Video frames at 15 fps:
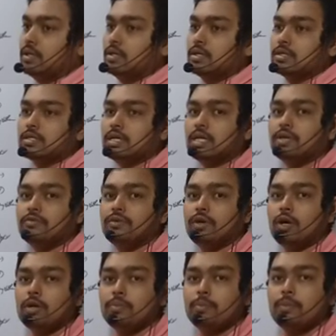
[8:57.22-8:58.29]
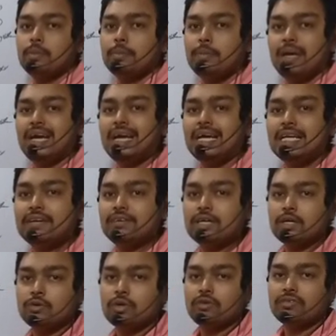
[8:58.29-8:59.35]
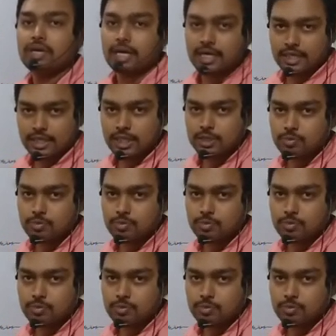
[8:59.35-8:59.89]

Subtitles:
sir, if you are paying dividend out of current year's